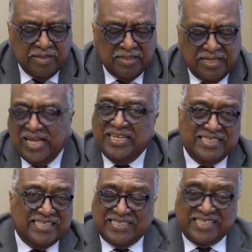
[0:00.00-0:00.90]
Like
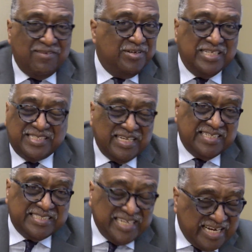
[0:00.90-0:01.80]

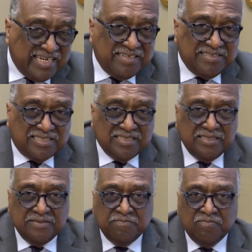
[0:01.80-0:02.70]
76 years,
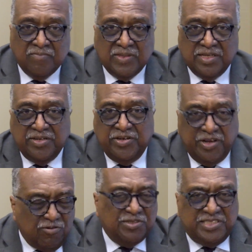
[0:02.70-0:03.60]

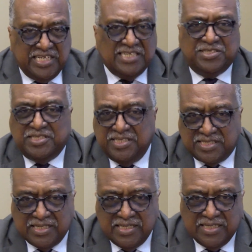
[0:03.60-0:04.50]
no
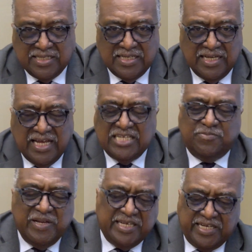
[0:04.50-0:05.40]
justice has
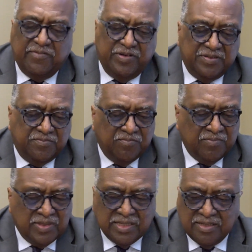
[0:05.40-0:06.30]
been given
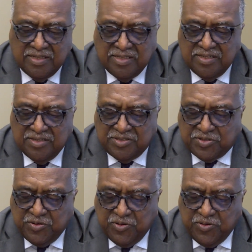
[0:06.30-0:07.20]

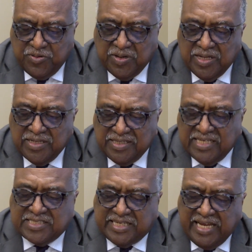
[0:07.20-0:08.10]
to
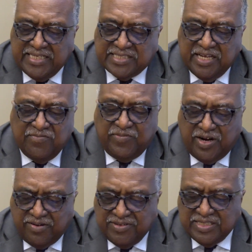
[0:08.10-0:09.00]
this case
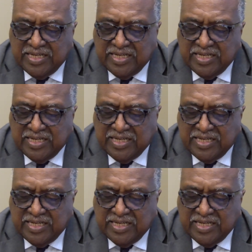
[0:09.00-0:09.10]
involving